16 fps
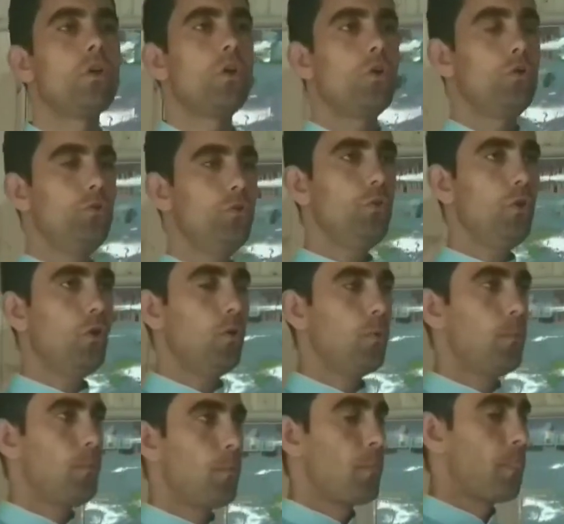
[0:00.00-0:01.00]
You know
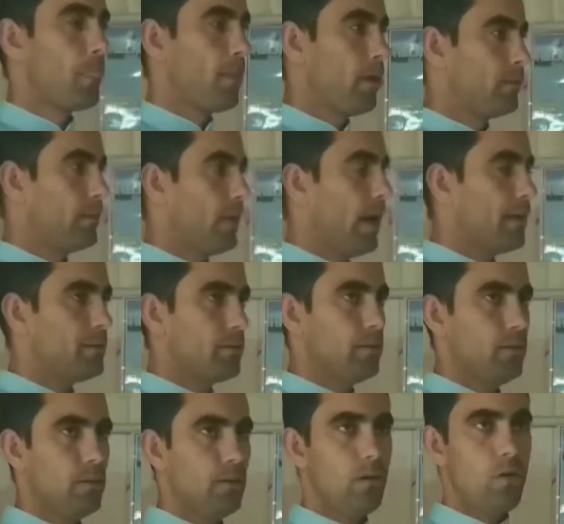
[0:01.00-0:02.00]
that
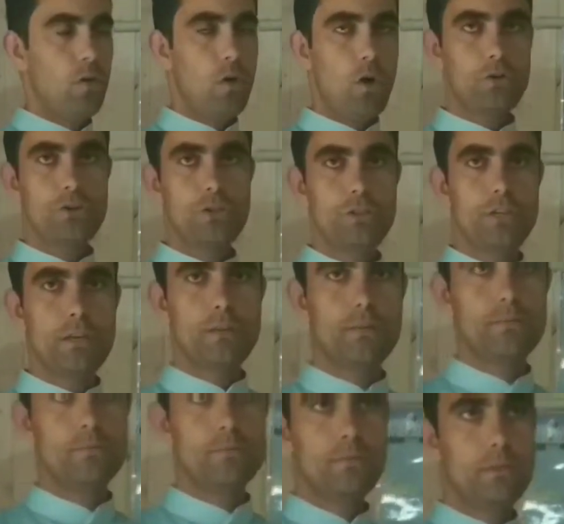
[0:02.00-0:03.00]

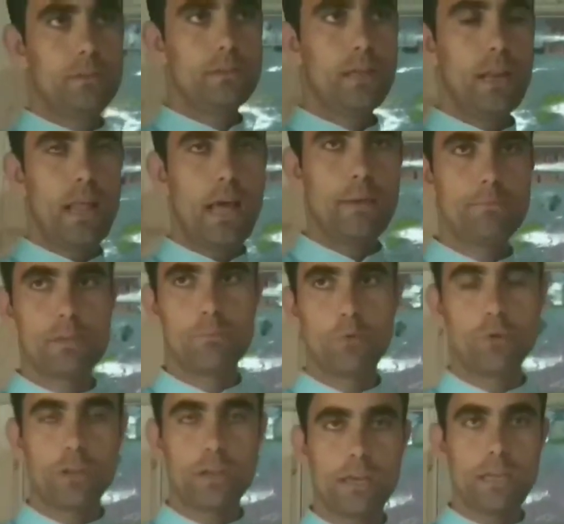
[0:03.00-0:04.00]
oxygen is the
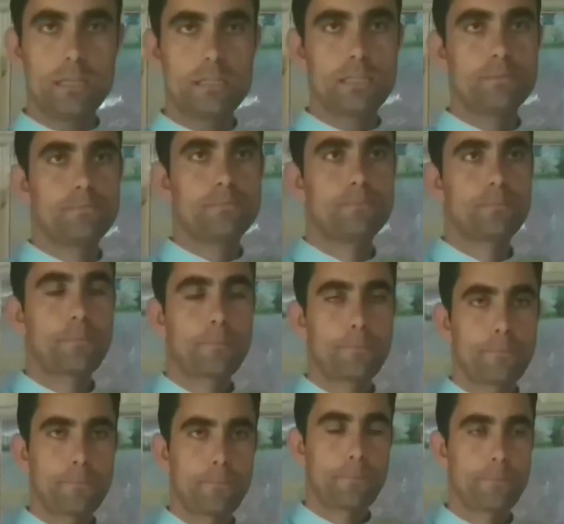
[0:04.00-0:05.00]
life-supporting gas.
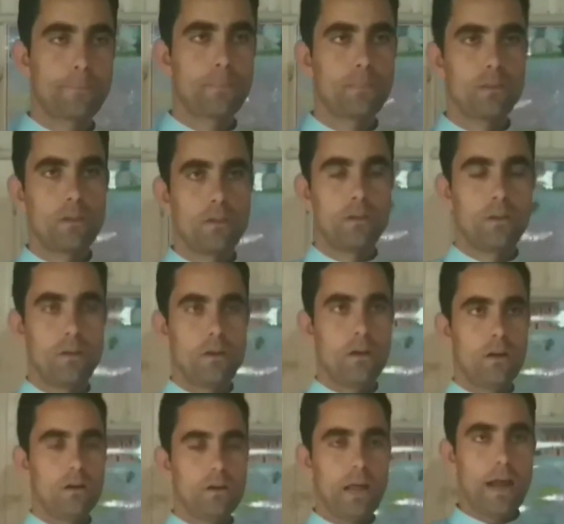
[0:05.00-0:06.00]

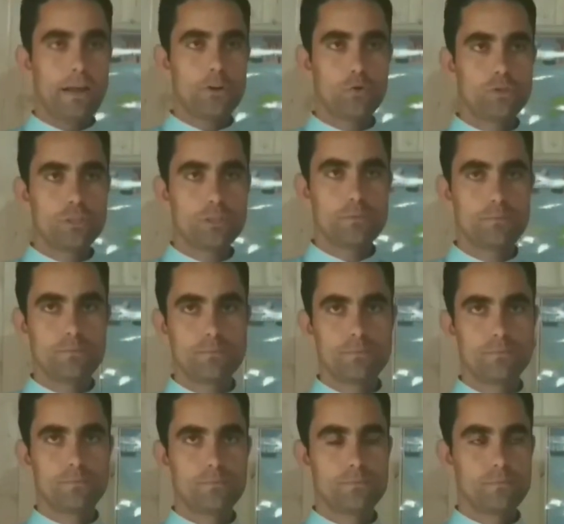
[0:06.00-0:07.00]
Nitrogen
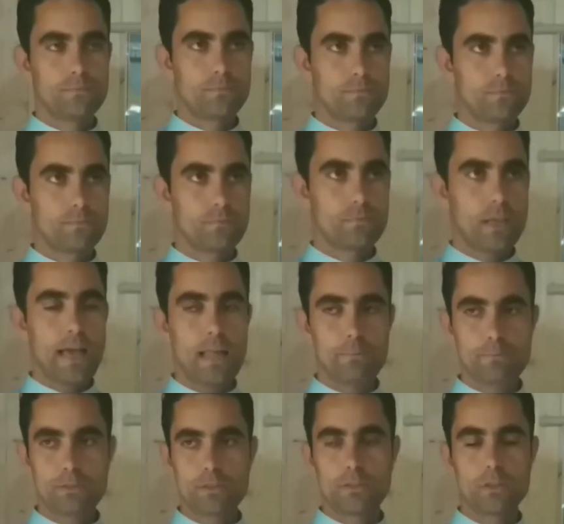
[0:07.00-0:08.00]

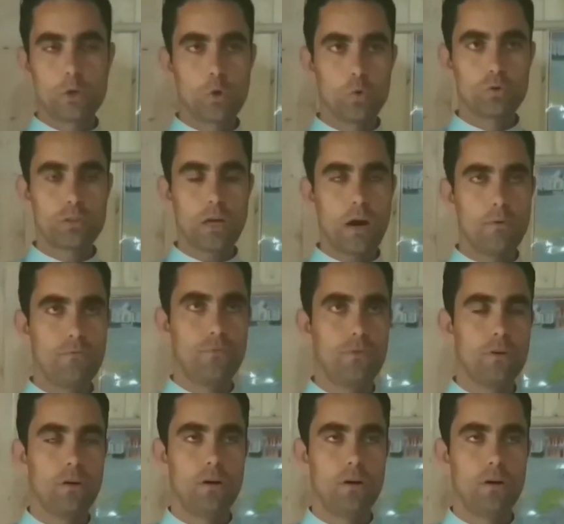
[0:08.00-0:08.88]
helps in the growth of